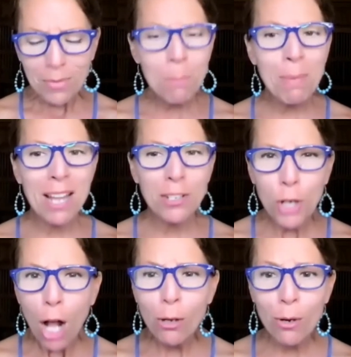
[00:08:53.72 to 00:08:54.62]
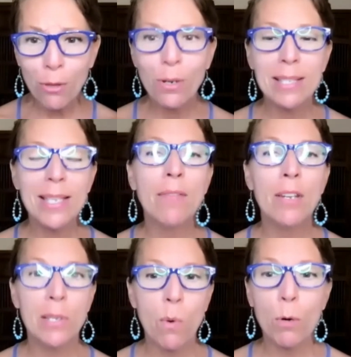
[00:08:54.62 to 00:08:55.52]
But $1.37
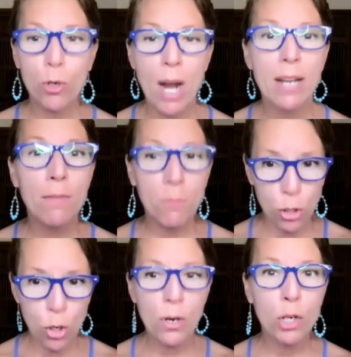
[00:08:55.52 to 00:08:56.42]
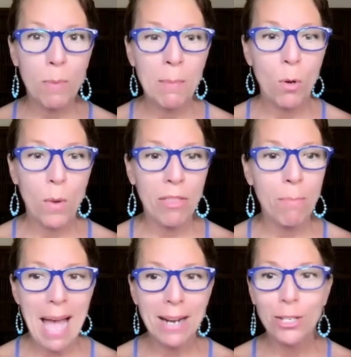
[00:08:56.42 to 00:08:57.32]
is what we're trying to nourish people with
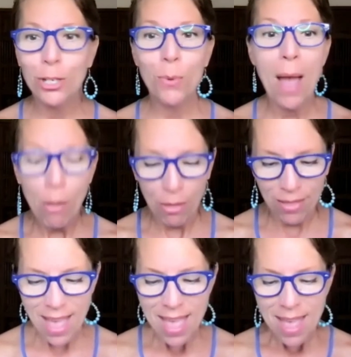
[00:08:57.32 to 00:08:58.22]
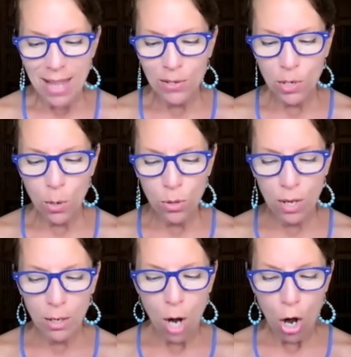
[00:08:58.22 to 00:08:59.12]
back to health. And so
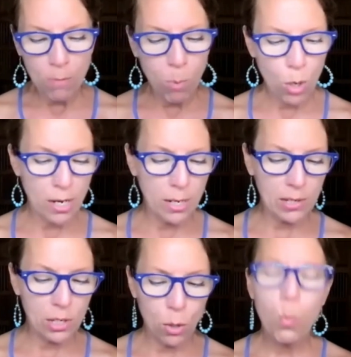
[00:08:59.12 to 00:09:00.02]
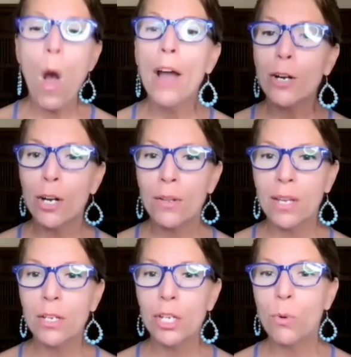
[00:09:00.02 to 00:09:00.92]
the cardboard and distilled water
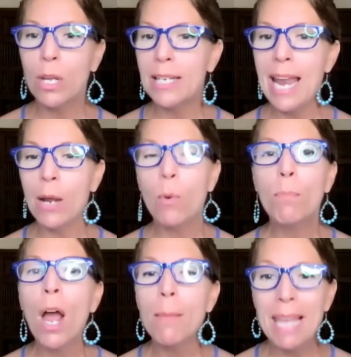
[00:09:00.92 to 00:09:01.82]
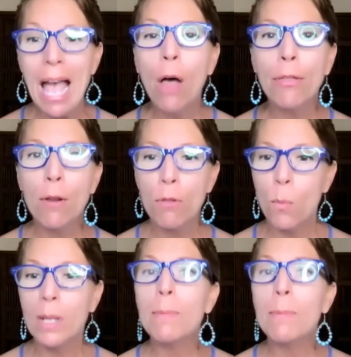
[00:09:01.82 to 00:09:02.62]
that you could take would probably be healthier than what's